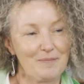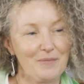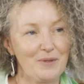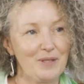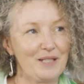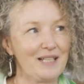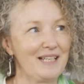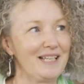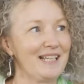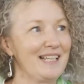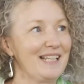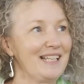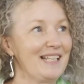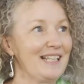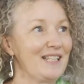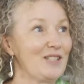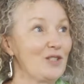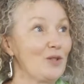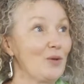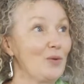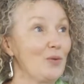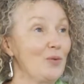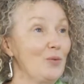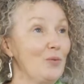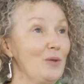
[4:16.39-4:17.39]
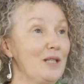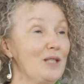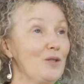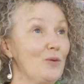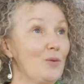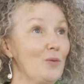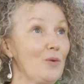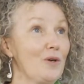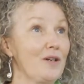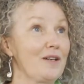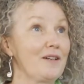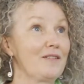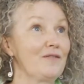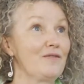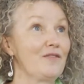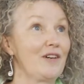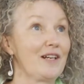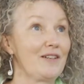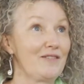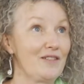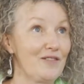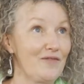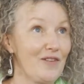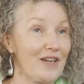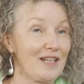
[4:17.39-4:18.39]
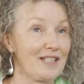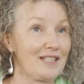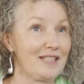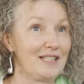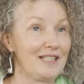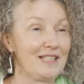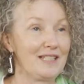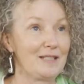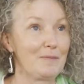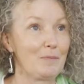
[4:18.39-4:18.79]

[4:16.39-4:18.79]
But so we don't work on viral vaccines,